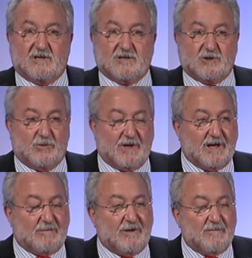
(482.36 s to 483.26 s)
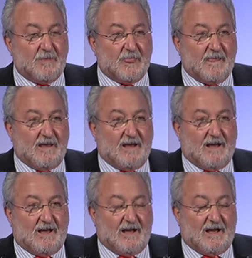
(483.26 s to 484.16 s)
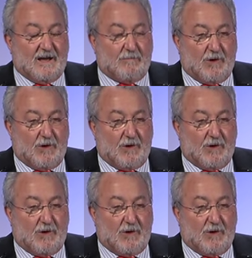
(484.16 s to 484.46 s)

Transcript: So we have a